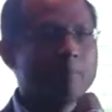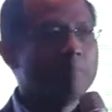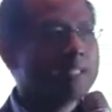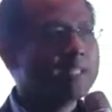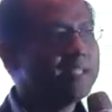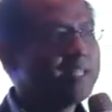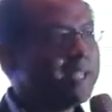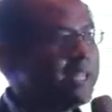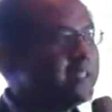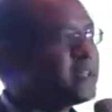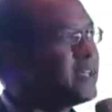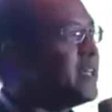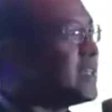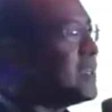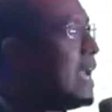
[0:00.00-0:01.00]
But in the
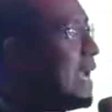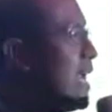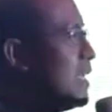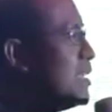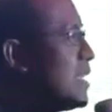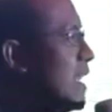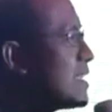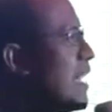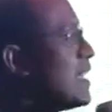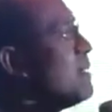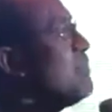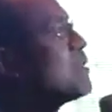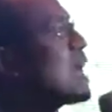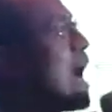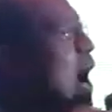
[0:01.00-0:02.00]
internet age, it's not
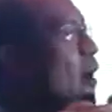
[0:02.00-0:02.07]
about